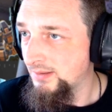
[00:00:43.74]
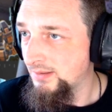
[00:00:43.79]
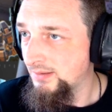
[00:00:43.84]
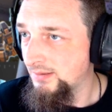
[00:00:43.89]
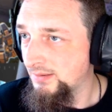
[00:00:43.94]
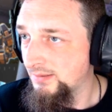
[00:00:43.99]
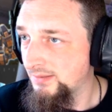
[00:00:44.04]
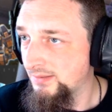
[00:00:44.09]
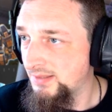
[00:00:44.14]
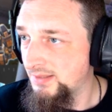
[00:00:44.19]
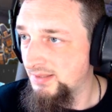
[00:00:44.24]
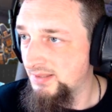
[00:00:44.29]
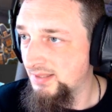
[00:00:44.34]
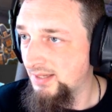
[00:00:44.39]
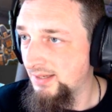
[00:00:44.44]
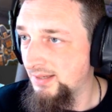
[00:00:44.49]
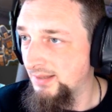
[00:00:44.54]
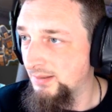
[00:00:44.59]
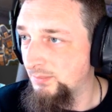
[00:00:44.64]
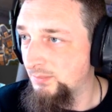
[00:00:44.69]
this
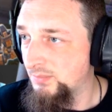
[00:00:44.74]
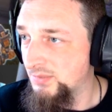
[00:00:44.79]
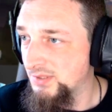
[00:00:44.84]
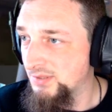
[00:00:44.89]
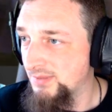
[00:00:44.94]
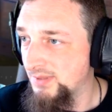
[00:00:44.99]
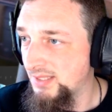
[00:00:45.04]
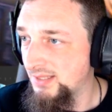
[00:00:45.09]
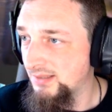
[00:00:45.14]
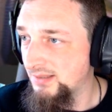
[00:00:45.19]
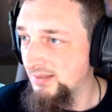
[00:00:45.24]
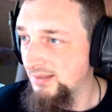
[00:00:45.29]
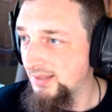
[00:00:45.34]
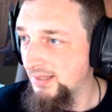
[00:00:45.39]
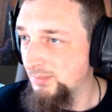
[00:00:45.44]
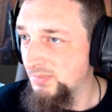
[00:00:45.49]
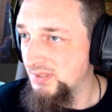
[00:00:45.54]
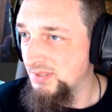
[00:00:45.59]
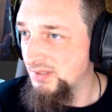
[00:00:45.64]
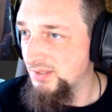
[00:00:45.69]
guy up once we get to
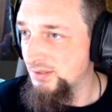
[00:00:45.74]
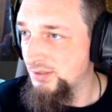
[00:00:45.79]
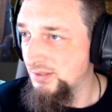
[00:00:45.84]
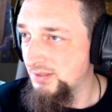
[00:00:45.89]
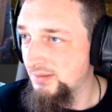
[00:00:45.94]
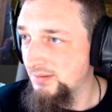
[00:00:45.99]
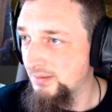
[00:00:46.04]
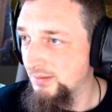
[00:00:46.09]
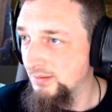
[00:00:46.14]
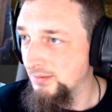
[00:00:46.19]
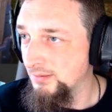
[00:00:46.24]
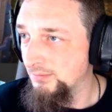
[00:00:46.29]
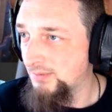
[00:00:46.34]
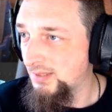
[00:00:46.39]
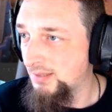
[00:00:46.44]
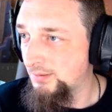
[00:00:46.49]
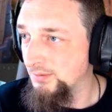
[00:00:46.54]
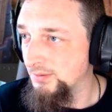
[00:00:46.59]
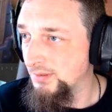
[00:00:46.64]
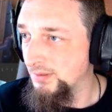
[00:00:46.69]
that position, or
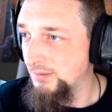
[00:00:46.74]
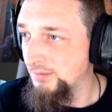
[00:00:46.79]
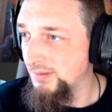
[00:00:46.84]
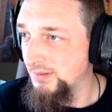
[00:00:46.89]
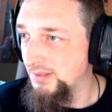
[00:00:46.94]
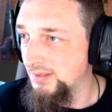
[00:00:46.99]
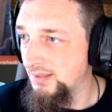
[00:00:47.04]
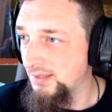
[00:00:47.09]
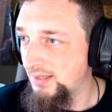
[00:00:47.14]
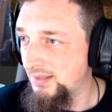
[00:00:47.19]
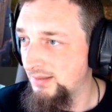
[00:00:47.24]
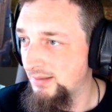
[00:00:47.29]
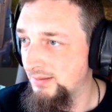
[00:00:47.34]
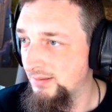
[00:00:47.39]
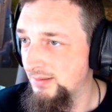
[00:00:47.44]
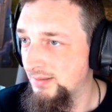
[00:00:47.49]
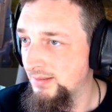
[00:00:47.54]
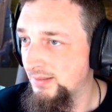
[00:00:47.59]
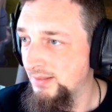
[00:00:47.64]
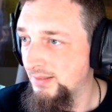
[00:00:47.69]
while we're going there.
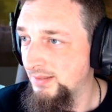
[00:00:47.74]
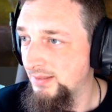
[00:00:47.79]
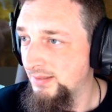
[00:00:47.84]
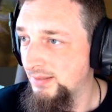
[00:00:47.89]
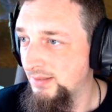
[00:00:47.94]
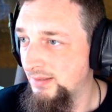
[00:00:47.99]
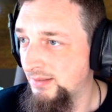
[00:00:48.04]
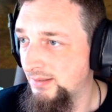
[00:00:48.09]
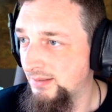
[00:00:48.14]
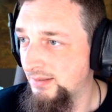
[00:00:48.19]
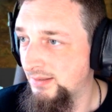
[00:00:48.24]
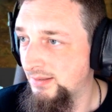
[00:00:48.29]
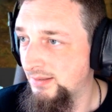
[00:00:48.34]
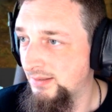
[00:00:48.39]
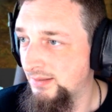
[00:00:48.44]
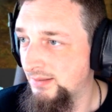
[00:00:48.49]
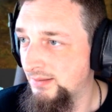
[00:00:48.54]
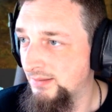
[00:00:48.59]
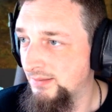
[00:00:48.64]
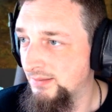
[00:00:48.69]

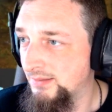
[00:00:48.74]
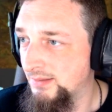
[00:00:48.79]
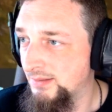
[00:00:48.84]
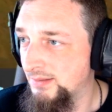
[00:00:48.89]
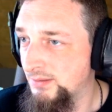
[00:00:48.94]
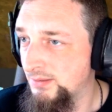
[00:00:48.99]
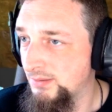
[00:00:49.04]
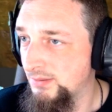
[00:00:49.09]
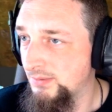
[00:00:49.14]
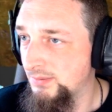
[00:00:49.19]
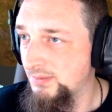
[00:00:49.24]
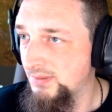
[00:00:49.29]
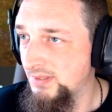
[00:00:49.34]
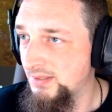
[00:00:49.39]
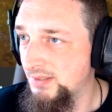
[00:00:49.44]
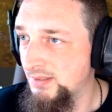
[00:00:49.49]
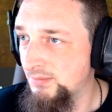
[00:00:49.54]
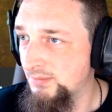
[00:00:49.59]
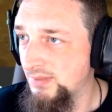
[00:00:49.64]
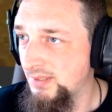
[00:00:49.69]
Let's do
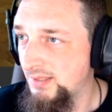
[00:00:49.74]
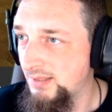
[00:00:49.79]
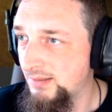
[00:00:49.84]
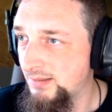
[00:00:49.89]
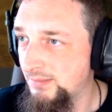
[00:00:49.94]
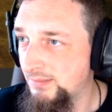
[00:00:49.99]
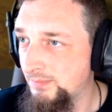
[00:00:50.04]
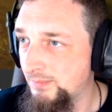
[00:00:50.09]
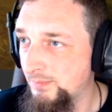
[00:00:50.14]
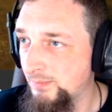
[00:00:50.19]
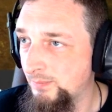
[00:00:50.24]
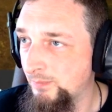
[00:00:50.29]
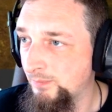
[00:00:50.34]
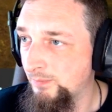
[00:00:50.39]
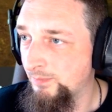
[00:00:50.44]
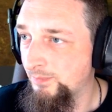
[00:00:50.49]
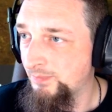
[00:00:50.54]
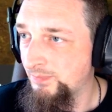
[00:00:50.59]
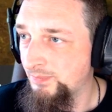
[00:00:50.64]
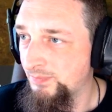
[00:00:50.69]
this with him.
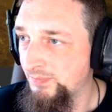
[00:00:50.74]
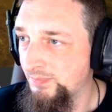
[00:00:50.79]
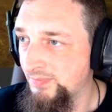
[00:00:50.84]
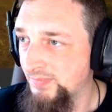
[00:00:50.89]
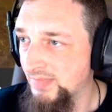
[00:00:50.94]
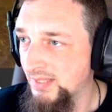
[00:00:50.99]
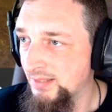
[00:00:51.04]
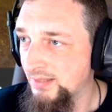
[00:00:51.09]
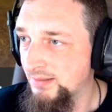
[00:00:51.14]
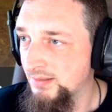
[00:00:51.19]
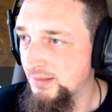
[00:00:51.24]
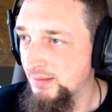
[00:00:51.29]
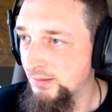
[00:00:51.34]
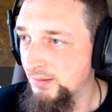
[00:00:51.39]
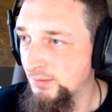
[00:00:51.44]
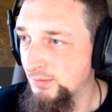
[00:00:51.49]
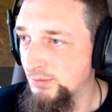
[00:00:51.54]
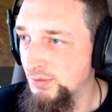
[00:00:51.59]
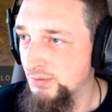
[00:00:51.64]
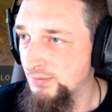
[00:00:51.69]
He's going to
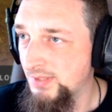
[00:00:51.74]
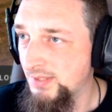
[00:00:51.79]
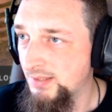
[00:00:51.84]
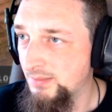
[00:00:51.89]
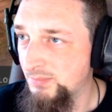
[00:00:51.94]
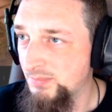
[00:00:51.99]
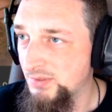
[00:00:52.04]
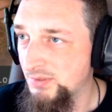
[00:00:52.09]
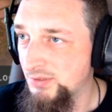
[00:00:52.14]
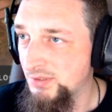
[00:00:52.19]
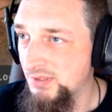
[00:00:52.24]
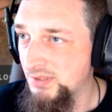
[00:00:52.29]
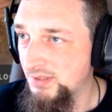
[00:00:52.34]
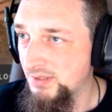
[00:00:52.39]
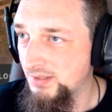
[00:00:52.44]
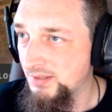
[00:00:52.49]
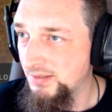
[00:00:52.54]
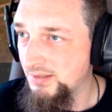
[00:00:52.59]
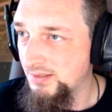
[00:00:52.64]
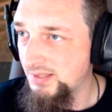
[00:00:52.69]
go straight up and just
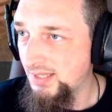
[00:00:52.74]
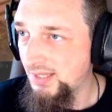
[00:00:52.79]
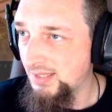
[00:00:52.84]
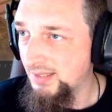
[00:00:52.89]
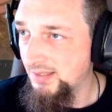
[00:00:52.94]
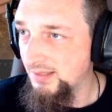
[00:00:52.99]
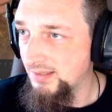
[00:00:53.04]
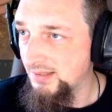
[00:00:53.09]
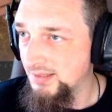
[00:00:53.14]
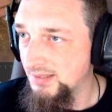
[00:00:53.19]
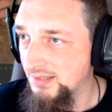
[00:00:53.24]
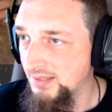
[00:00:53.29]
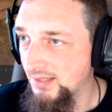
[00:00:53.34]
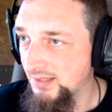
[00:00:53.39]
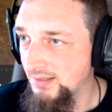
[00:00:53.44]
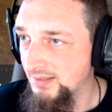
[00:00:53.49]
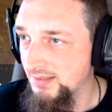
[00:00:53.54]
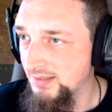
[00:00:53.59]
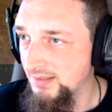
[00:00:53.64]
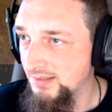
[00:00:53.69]
start attacking this guy
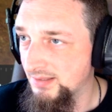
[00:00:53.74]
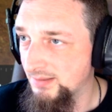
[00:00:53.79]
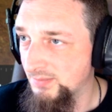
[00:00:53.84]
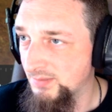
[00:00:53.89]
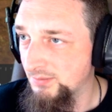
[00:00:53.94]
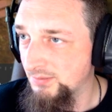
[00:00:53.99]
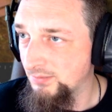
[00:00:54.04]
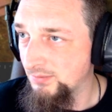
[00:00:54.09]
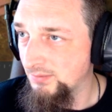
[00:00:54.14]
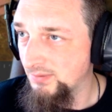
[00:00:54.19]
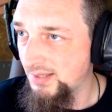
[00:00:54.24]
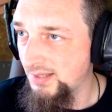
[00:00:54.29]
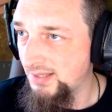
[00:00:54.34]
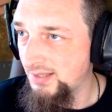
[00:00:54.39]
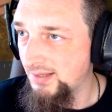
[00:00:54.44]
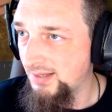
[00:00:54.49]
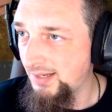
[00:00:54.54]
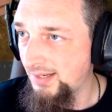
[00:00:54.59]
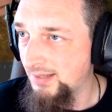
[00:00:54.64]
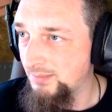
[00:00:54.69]
because he's coming right
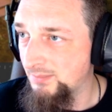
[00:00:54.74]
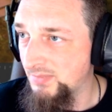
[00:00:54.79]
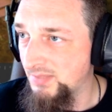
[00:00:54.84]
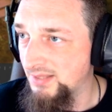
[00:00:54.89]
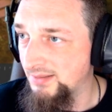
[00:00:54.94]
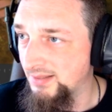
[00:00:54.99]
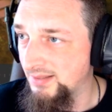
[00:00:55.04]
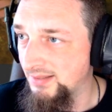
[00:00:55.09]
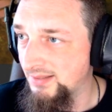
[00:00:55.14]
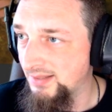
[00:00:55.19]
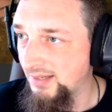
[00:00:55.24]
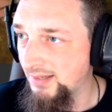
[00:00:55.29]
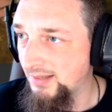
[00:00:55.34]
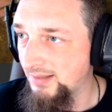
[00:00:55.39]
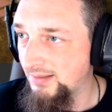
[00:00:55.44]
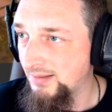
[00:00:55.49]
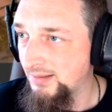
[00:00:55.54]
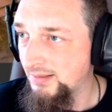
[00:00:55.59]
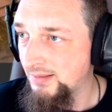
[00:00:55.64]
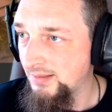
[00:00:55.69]
at me like that.
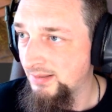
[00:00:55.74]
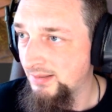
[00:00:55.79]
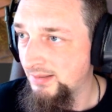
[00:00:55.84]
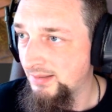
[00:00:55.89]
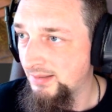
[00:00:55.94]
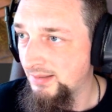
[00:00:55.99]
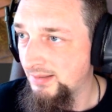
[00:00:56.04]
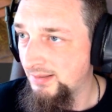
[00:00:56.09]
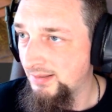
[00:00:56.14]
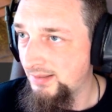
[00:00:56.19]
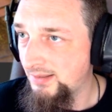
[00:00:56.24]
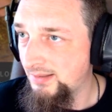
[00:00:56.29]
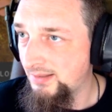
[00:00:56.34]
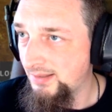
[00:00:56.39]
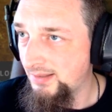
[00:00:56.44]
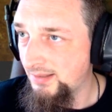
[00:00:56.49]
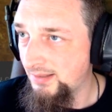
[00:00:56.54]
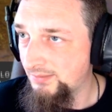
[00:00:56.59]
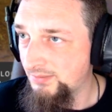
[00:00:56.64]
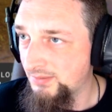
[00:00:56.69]
And then
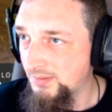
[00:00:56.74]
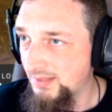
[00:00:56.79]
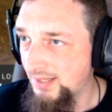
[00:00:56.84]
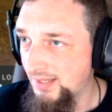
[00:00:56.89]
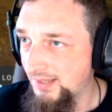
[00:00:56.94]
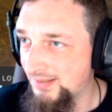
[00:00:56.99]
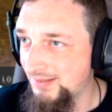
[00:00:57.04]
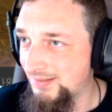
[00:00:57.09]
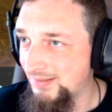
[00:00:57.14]
after that,